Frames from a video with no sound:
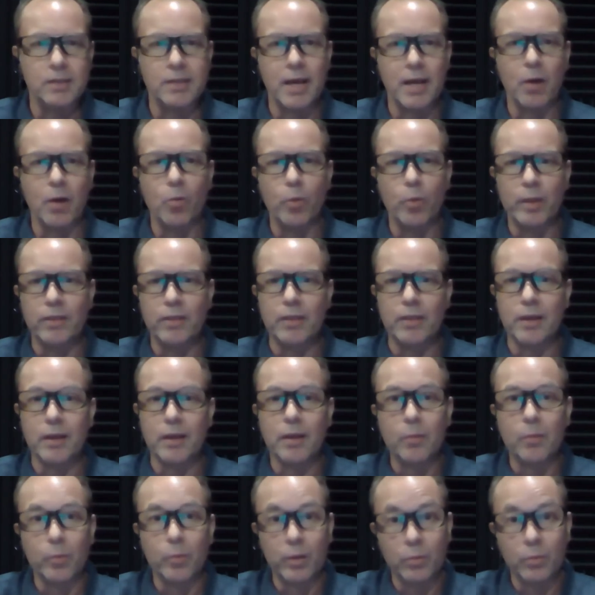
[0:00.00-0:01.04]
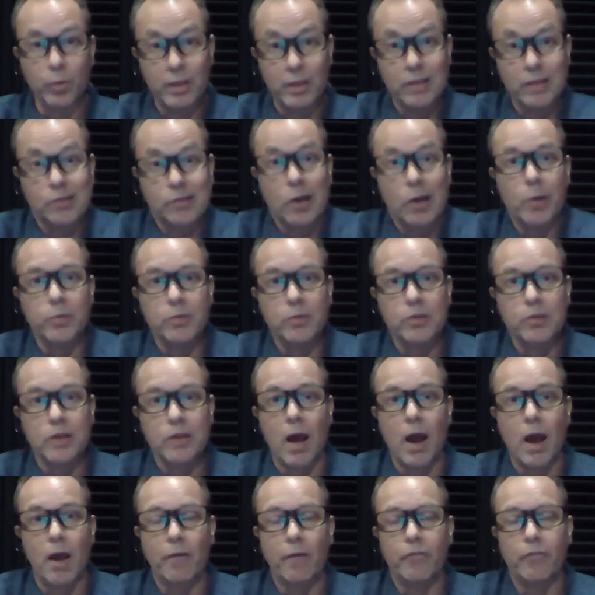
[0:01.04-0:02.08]
dealt with with its own
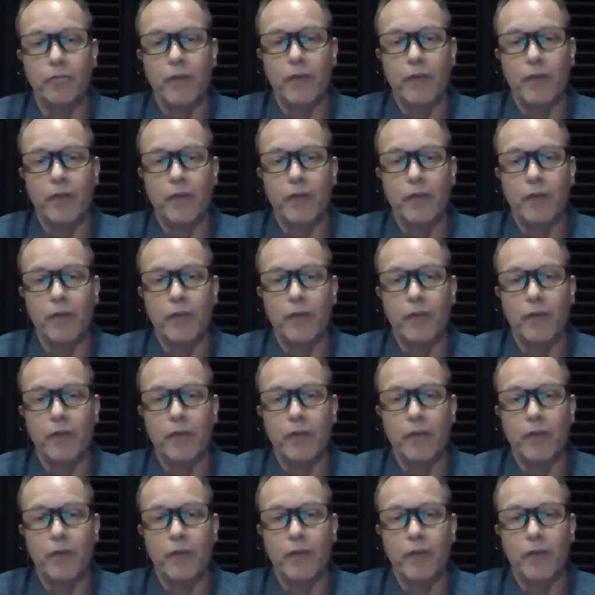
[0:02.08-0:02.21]
staff.